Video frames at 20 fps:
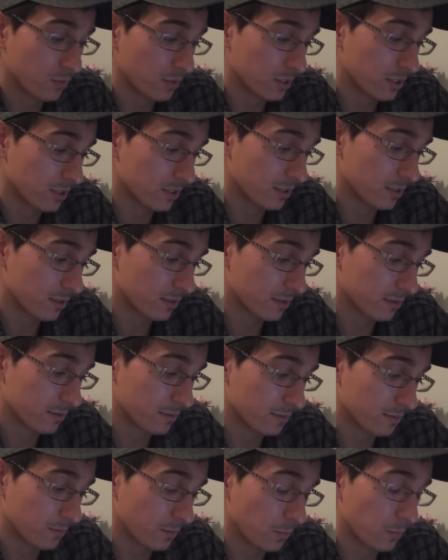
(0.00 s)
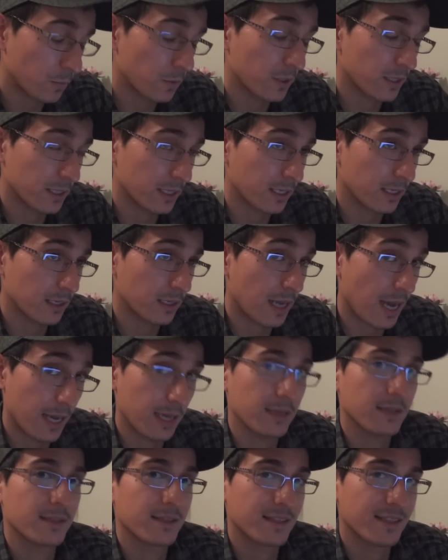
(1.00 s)
which is really
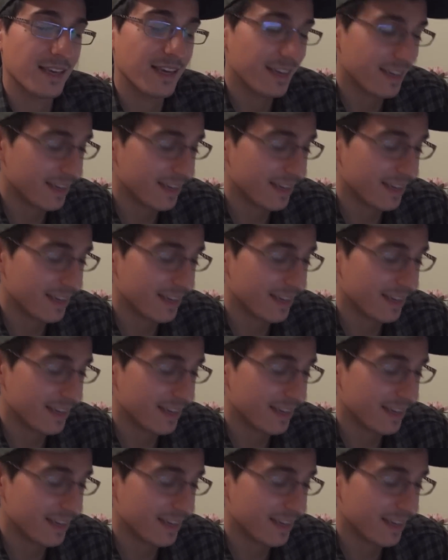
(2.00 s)
nice.